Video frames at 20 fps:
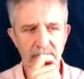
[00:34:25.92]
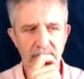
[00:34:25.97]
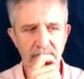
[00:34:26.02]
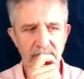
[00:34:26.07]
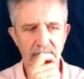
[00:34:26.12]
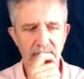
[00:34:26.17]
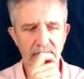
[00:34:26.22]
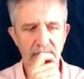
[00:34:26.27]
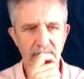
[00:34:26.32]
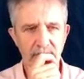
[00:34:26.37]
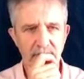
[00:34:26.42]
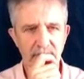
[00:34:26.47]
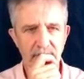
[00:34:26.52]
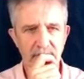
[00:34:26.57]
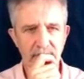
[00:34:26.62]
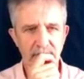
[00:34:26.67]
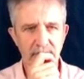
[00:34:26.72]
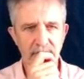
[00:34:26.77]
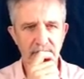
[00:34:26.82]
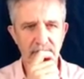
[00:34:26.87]

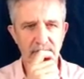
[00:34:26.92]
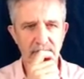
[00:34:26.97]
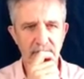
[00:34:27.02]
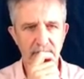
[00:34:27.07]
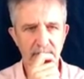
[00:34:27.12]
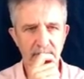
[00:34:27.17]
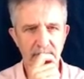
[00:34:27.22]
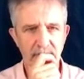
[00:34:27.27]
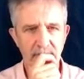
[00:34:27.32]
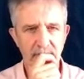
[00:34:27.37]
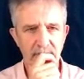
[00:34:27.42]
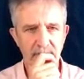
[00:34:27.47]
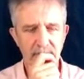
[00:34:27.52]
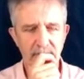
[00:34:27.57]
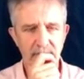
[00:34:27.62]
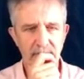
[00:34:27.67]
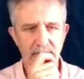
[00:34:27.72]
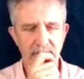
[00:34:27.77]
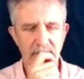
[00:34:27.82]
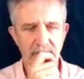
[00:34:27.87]

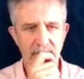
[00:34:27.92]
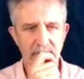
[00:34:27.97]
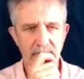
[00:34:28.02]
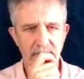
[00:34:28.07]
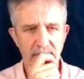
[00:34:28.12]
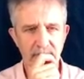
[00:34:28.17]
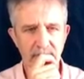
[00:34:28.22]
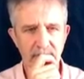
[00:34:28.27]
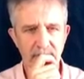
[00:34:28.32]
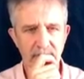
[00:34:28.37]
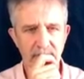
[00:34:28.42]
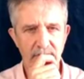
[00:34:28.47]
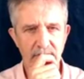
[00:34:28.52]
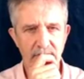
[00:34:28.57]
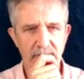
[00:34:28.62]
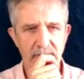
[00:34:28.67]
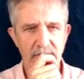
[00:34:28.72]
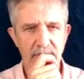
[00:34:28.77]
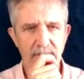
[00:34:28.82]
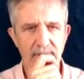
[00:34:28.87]

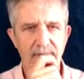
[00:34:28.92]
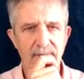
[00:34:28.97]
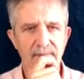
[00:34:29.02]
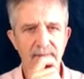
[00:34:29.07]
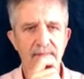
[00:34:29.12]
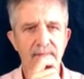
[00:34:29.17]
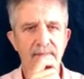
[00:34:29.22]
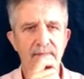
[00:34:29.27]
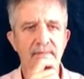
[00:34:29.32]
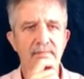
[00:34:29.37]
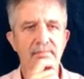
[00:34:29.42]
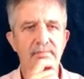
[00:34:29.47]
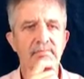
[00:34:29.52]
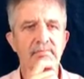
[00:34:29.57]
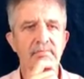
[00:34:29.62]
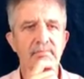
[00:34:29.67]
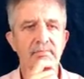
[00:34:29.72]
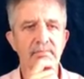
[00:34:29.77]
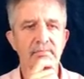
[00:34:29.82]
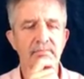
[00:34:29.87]

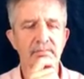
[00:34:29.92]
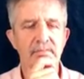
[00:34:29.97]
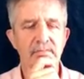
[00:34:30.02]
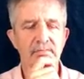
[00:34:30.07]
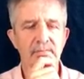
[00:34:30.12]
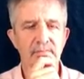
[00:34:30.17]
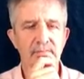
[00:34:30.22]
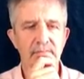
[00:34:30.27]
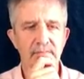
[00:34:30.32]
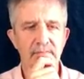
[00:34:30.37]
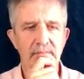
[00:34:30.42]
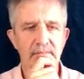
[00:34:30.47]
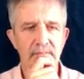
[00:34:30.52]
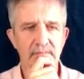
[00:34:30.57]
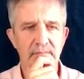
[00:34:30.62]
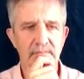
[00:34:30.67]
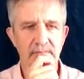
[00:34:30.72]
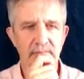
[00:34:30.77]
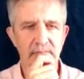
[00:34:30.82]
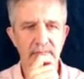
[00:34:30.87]

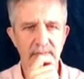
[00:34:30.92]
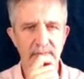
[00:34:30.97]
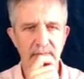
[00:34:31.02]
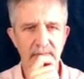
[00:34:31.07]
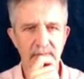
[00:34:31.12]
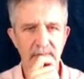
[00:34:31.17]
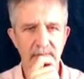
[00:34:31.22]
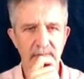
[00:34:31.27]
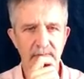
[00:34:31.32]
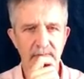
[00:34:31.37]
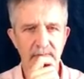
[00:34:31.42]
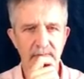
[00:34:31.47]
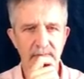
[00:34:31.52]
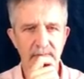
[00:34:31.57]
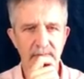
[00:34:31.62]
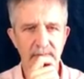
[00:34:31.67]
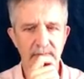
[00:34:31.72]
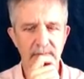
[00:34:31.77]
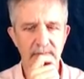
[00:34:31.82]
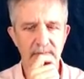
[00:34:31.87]

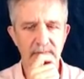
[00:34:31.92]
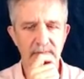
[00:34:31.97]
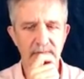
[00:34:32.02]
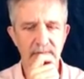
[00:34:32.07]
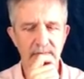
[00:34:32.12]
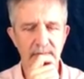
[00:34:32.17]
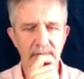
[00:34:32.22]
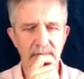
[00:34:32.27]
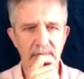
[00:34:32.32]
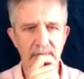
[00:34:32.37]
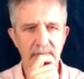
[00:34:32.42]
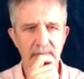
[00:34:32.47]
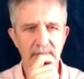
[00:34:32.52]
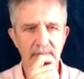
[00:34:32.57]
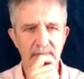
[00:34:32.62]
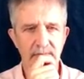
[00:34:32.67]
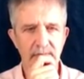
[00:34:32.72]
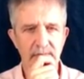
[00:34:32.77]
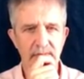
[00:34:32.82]
(silent)